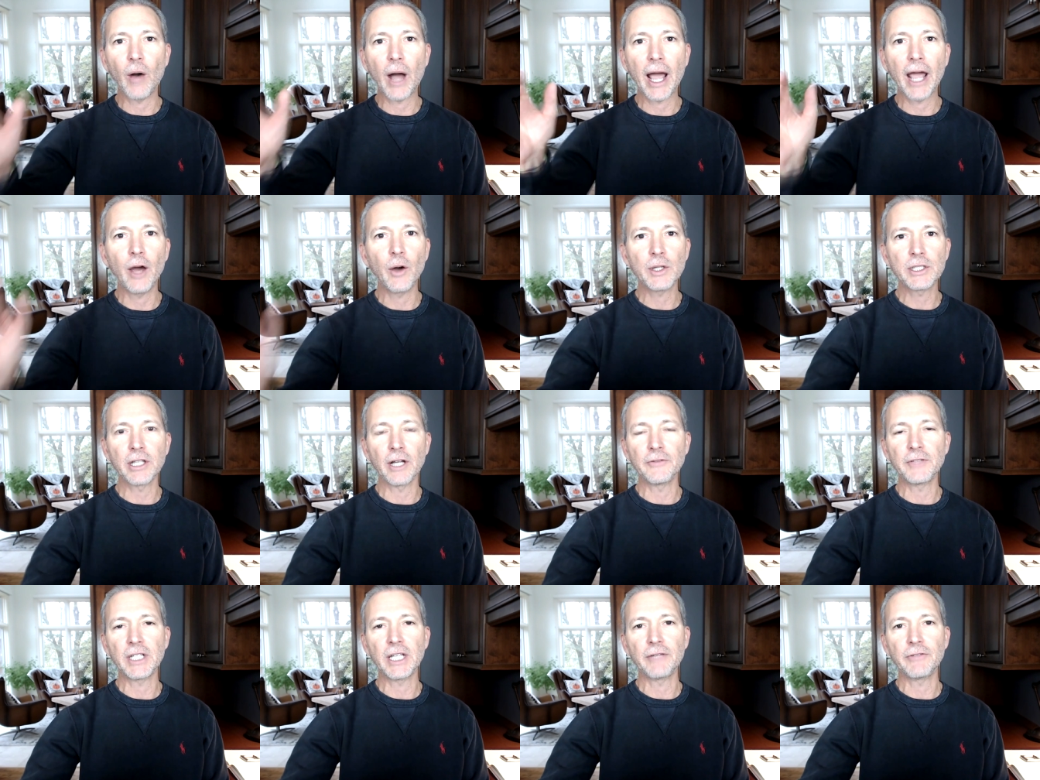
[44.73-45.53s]
I always
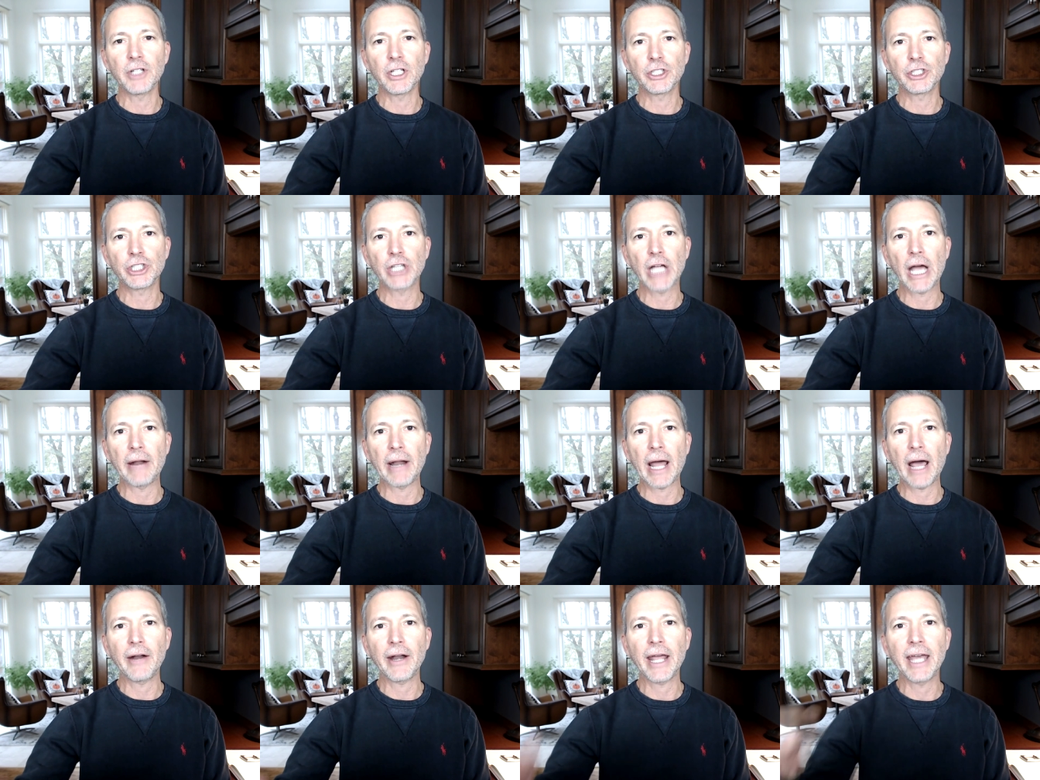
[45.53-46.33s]
love to give you a shout
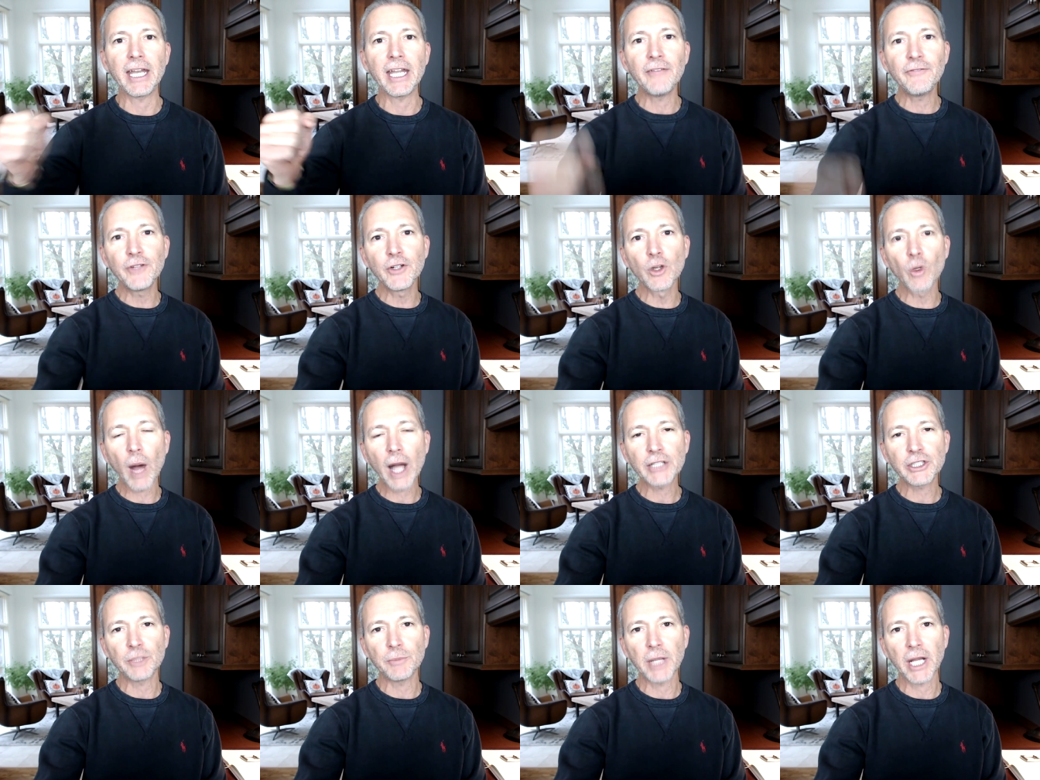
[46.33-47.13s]
out. And if you're
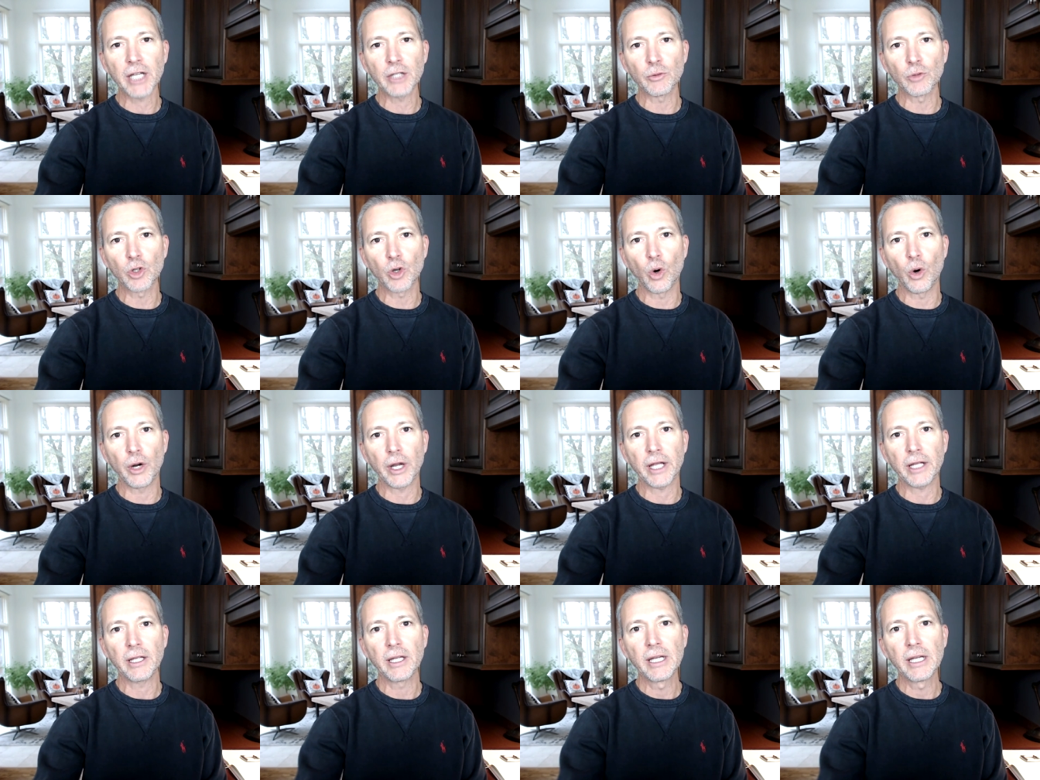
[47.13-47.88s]
watching me on the recording,